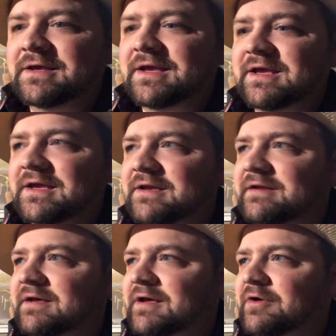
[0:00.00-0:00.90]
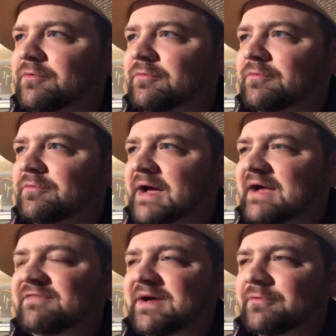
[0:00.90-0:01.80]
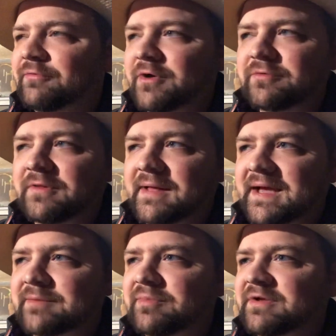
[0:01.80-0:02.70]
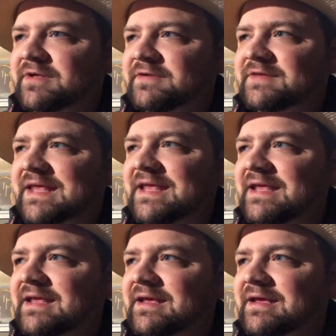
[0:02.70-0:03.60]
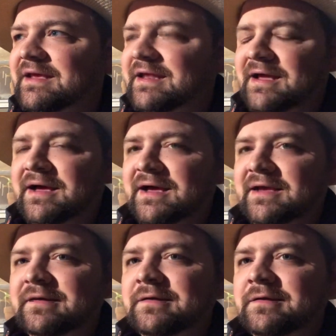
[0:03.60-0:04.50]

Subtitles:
and I found Road Glide because he and I